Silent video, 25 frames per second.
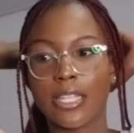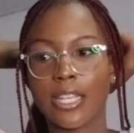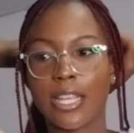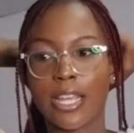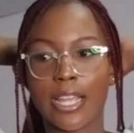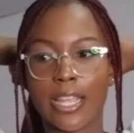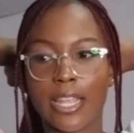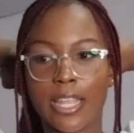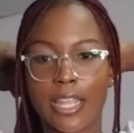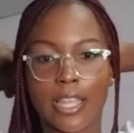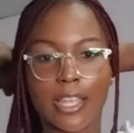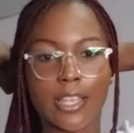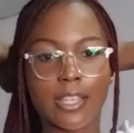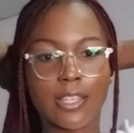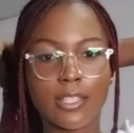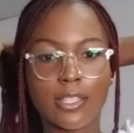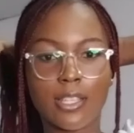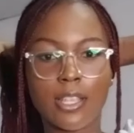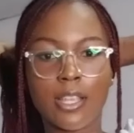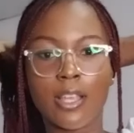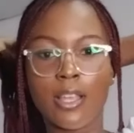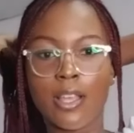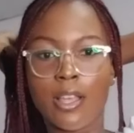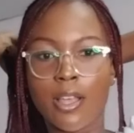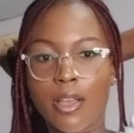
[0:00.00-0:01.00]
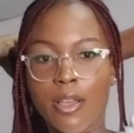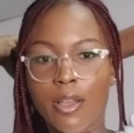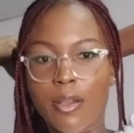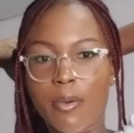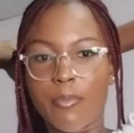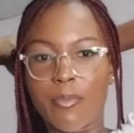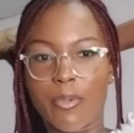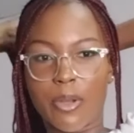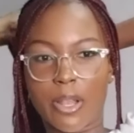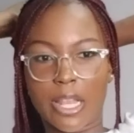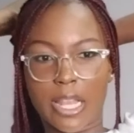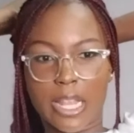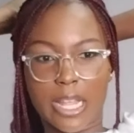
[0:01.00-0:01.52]
day, I guess.
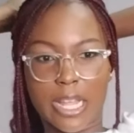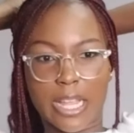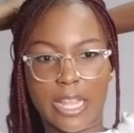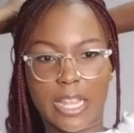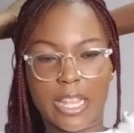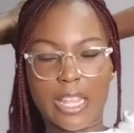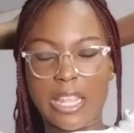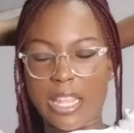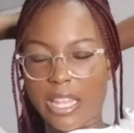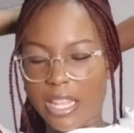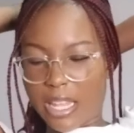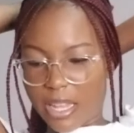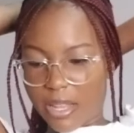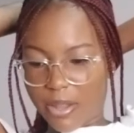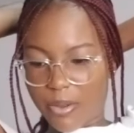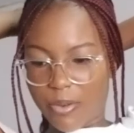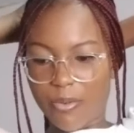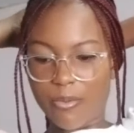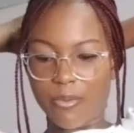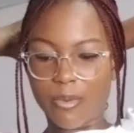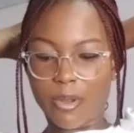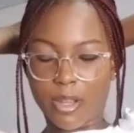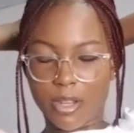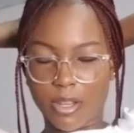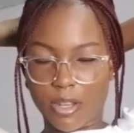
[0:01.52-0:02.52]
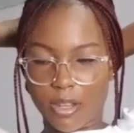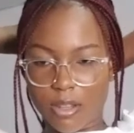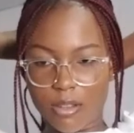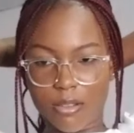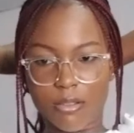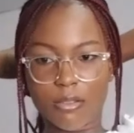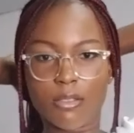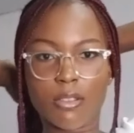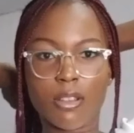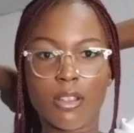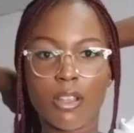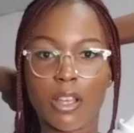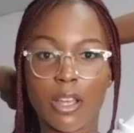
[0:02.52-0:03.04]
But like, oh my
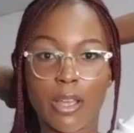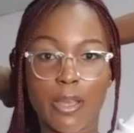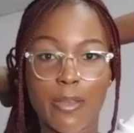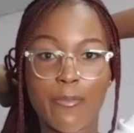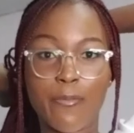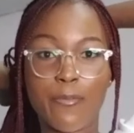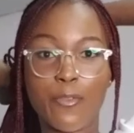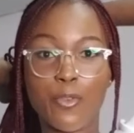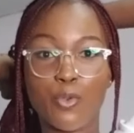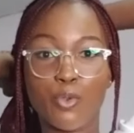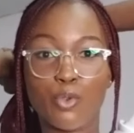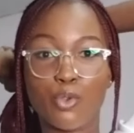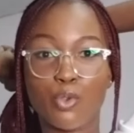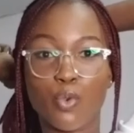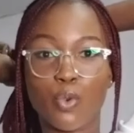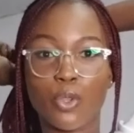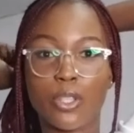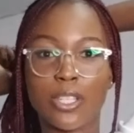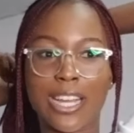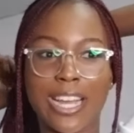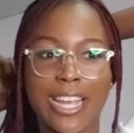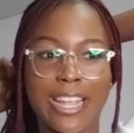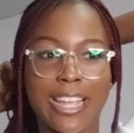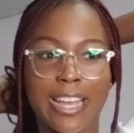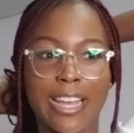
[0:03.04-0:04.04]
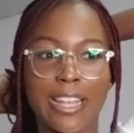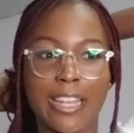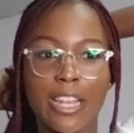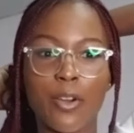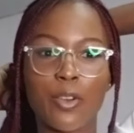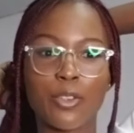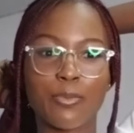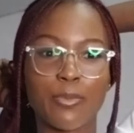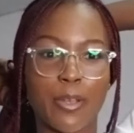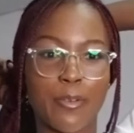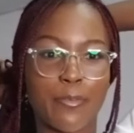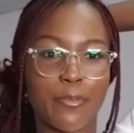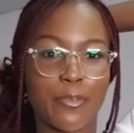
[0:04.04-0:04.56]
days, I feel so tired. That
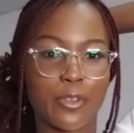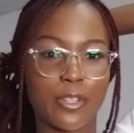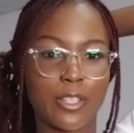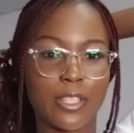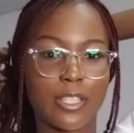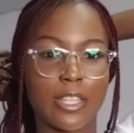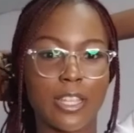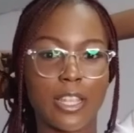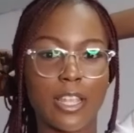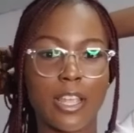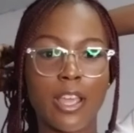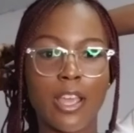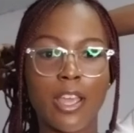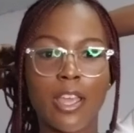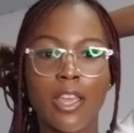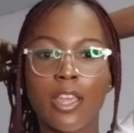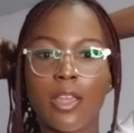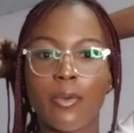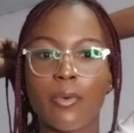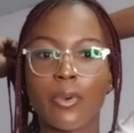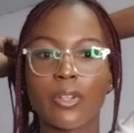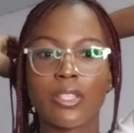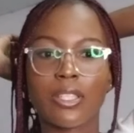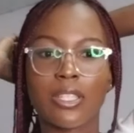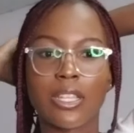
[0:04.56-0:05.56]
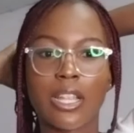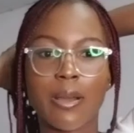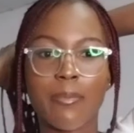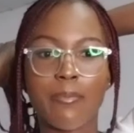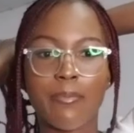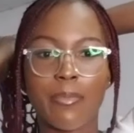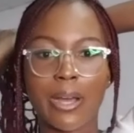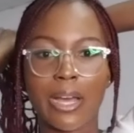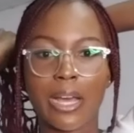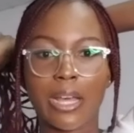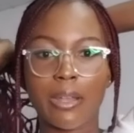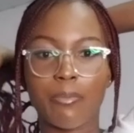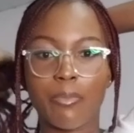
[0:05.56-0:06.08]
was my first day. It wasn't
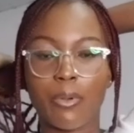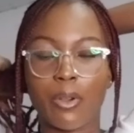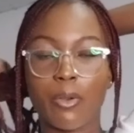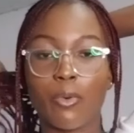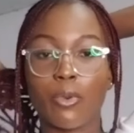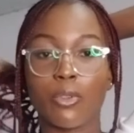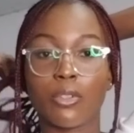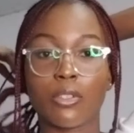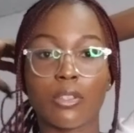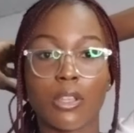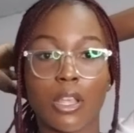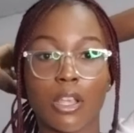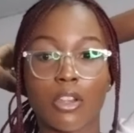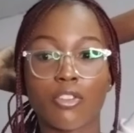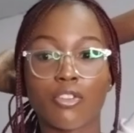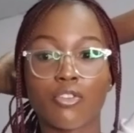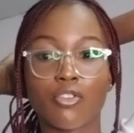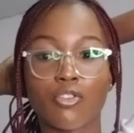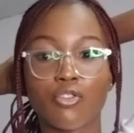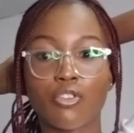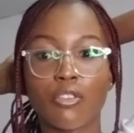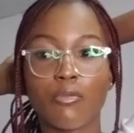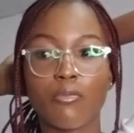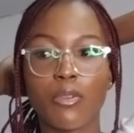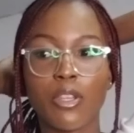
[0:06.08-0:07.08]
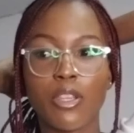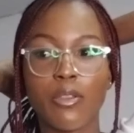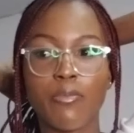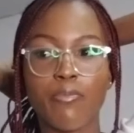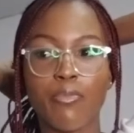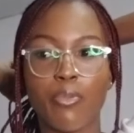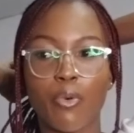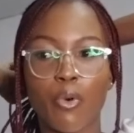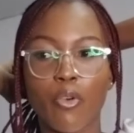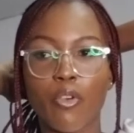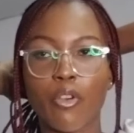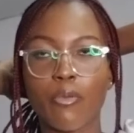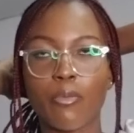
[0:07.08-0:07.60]
that bad, but it was extremely
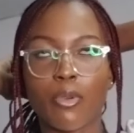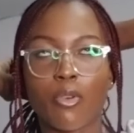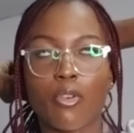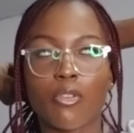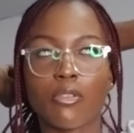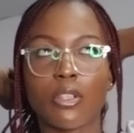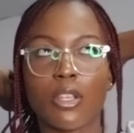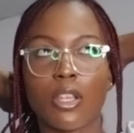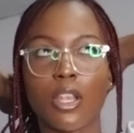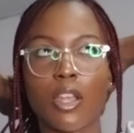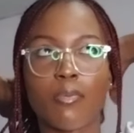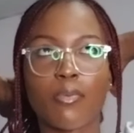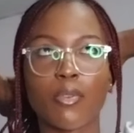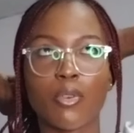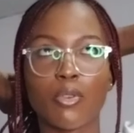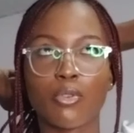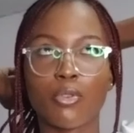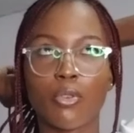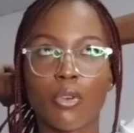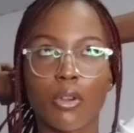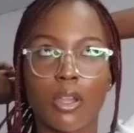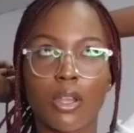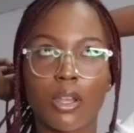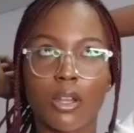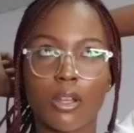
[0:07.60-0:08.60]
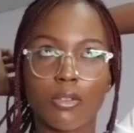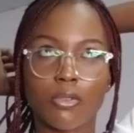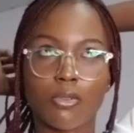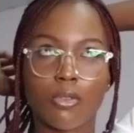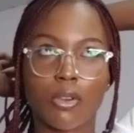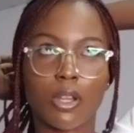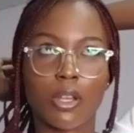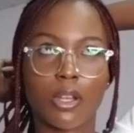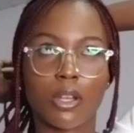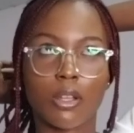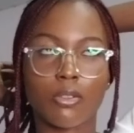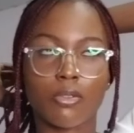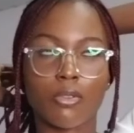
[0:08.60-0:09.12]
boring because they kept on talking and
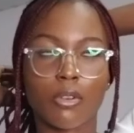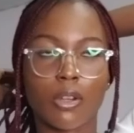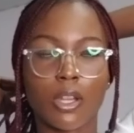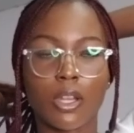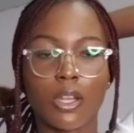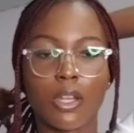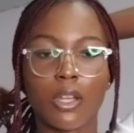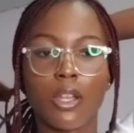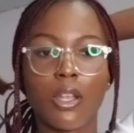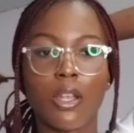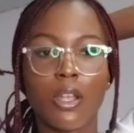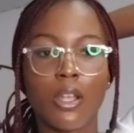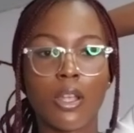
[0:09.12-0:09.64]
talking and talking,